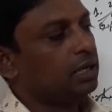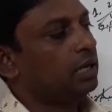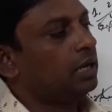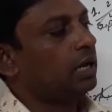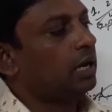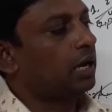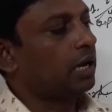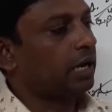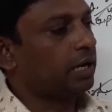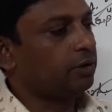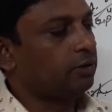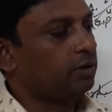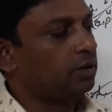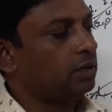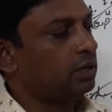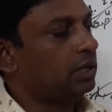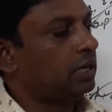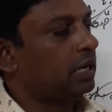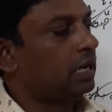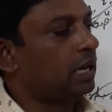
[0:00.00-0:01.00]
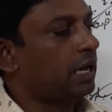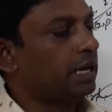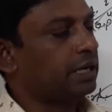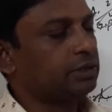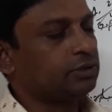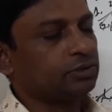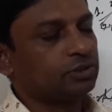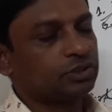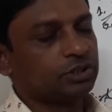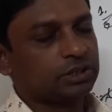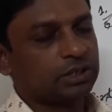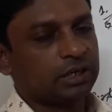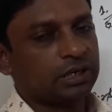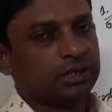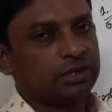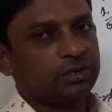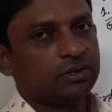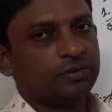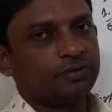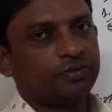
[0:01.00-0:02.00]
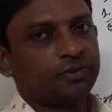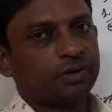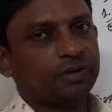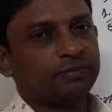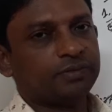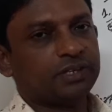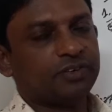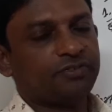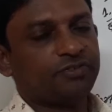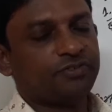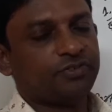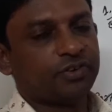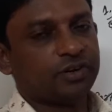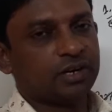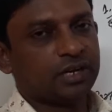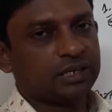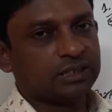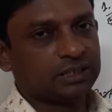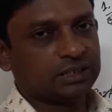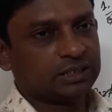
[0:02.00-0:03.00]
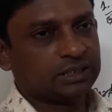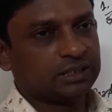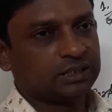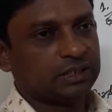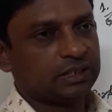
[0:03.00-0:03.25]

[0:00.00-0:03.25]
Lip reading: I will like to start from the first